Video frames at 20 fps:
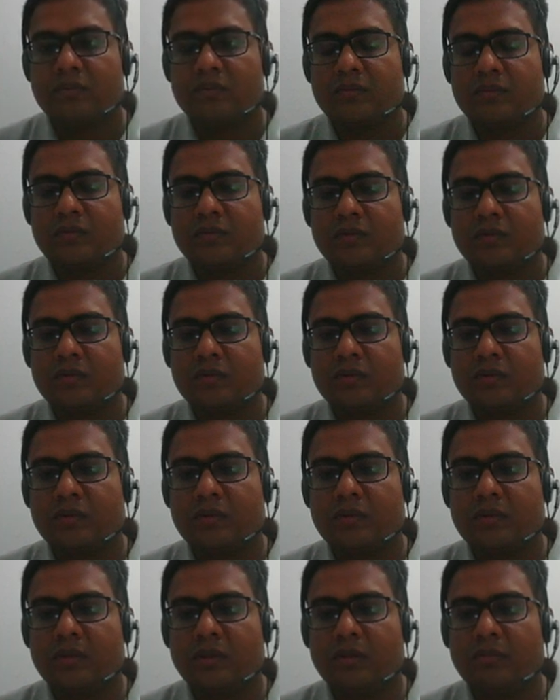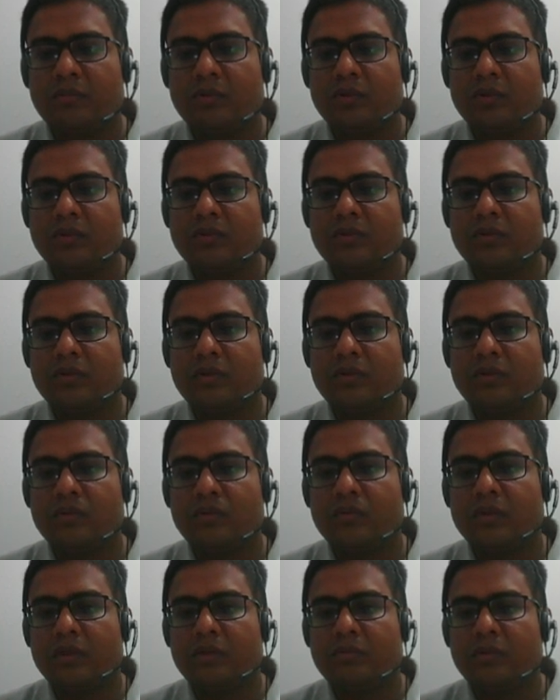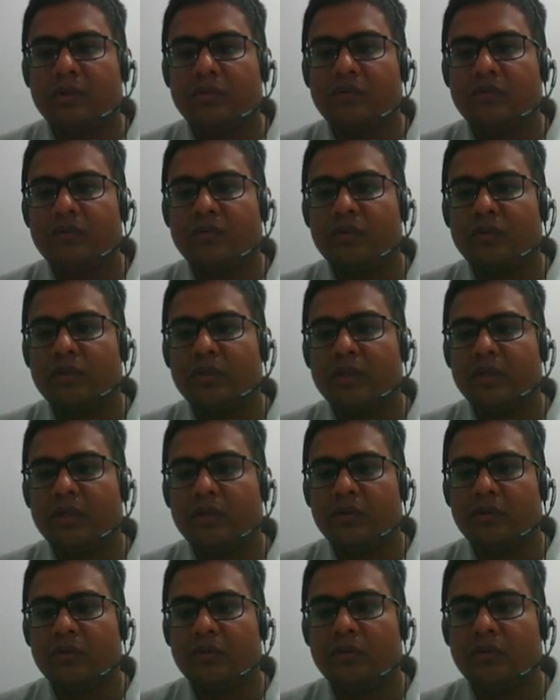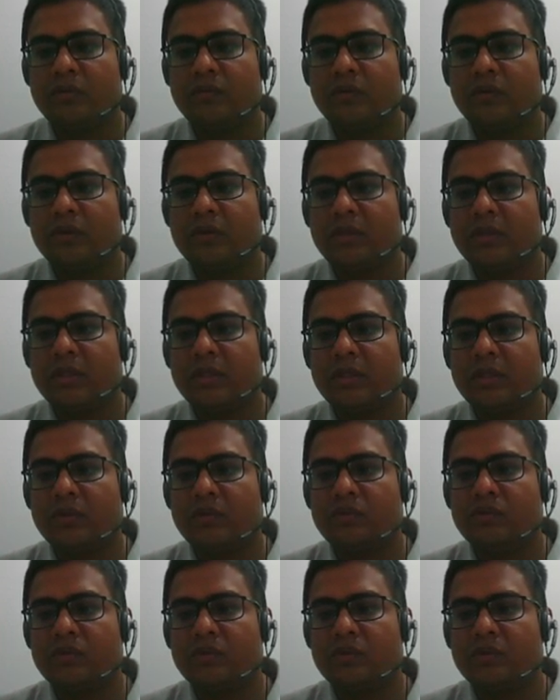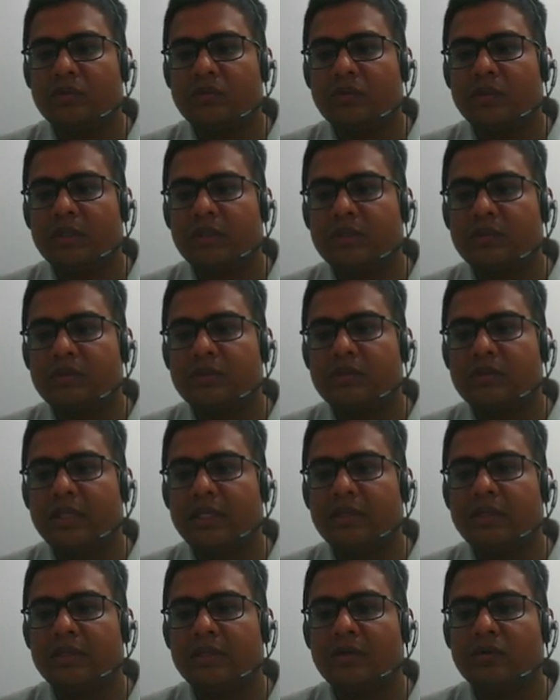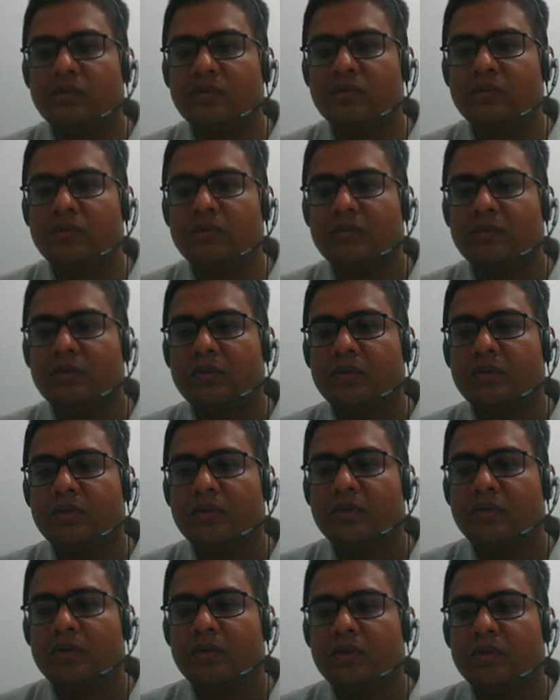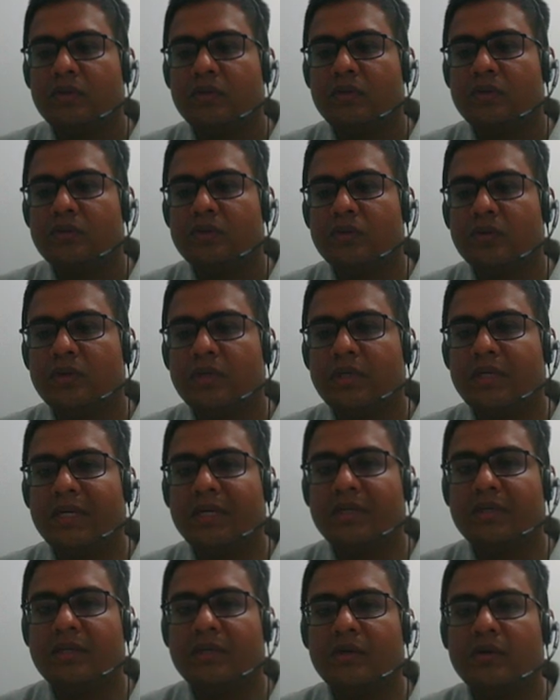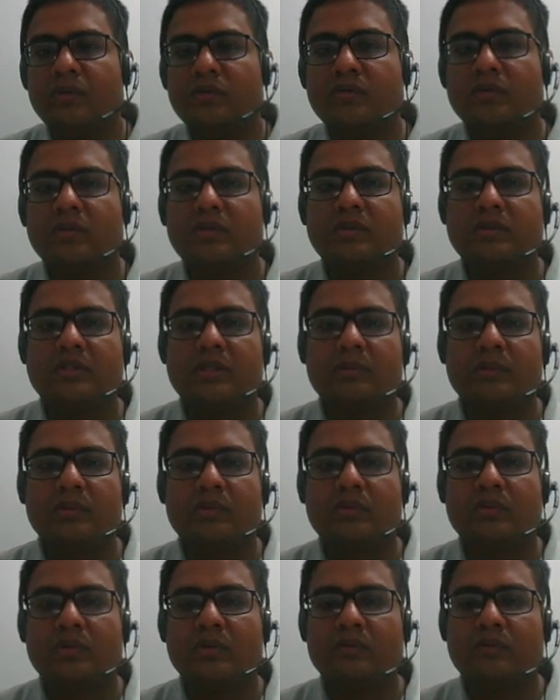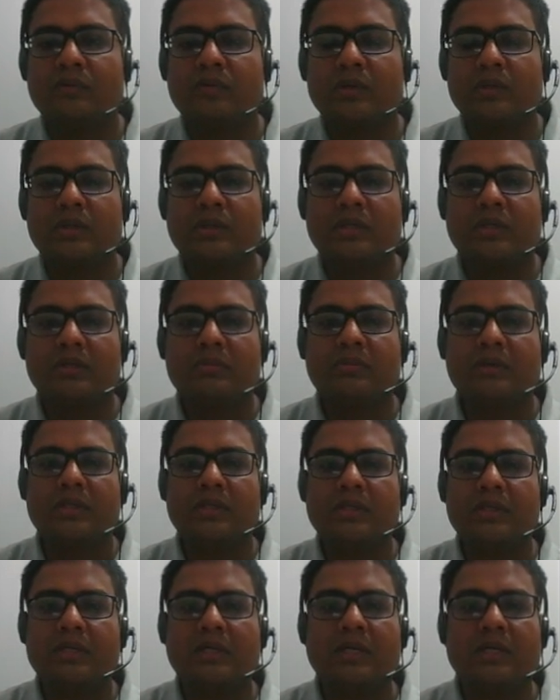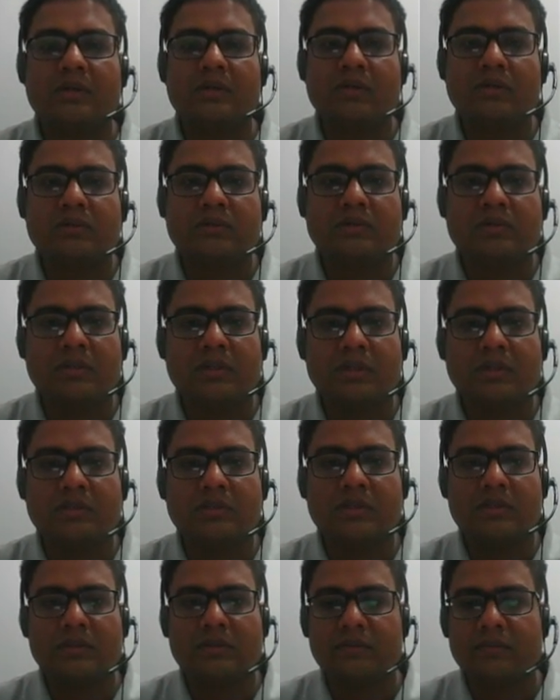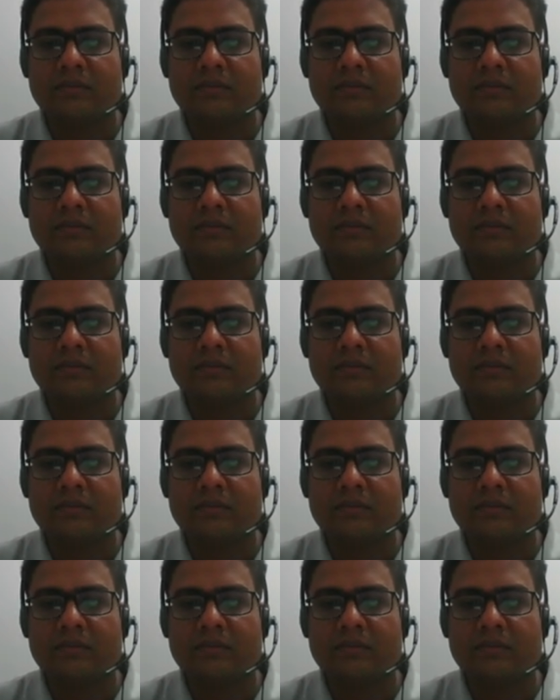So W is equal to 1 by 4 into 40 kilojoule, so that is 10 kilojoule. So 10 kilojoule is the amount of work done by the Carnot's engine.